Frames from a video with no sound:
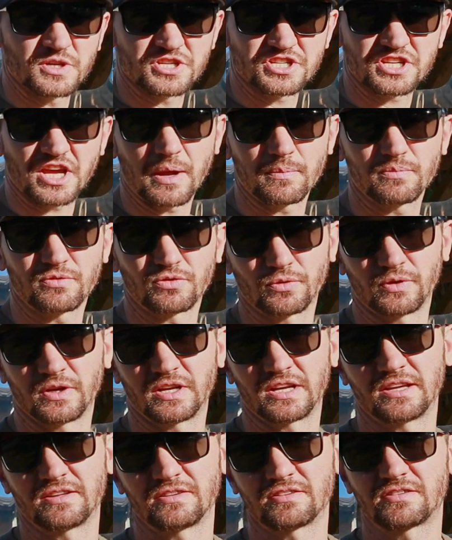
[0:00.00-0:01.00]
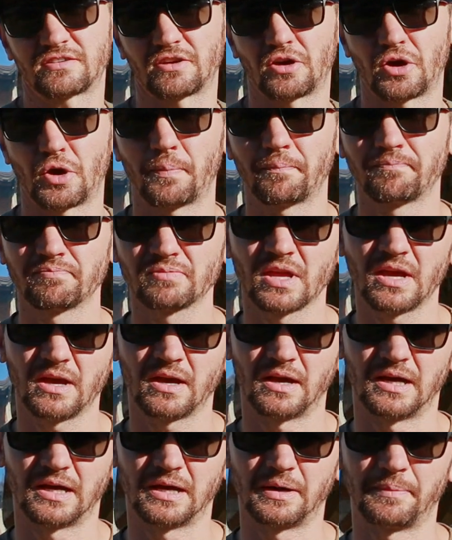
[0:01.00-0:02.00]
much time to it, and so
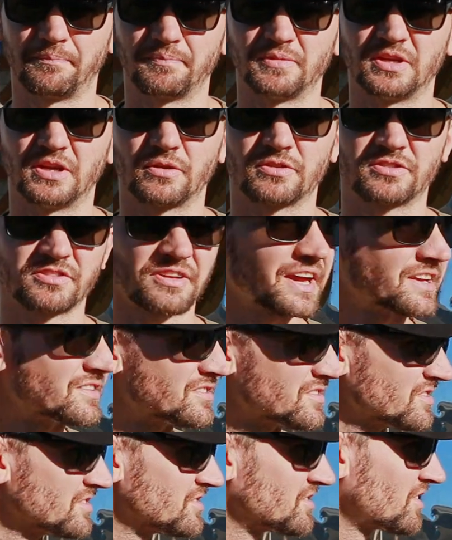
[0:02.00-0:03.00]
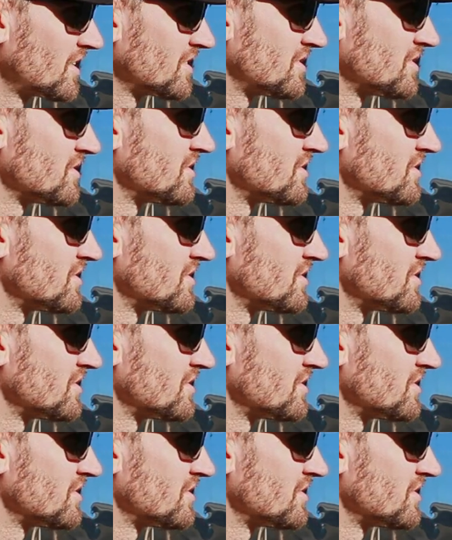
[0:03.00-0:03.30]
it's nice to start